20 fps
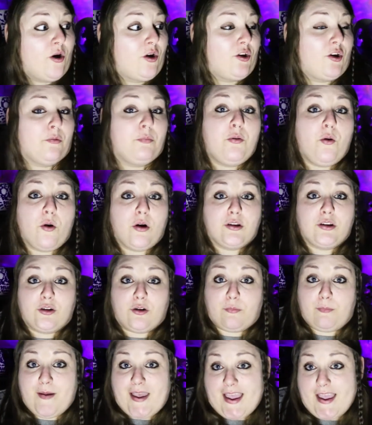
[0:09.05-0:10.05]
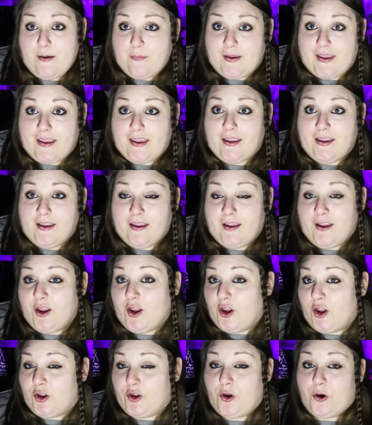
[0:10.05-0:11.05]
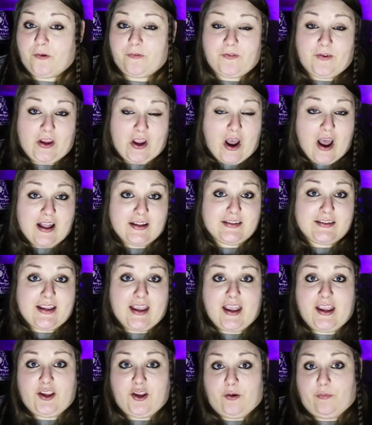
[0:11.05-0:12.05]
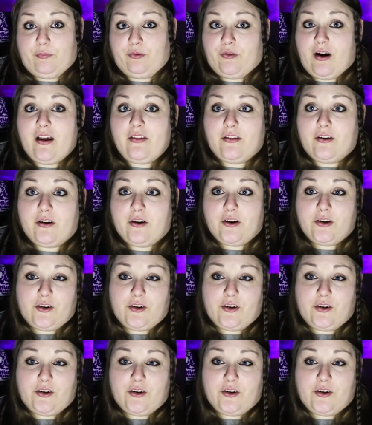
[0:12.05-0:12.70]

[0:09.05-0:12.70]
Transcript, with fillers: your poor little baby, your fiance, your brother,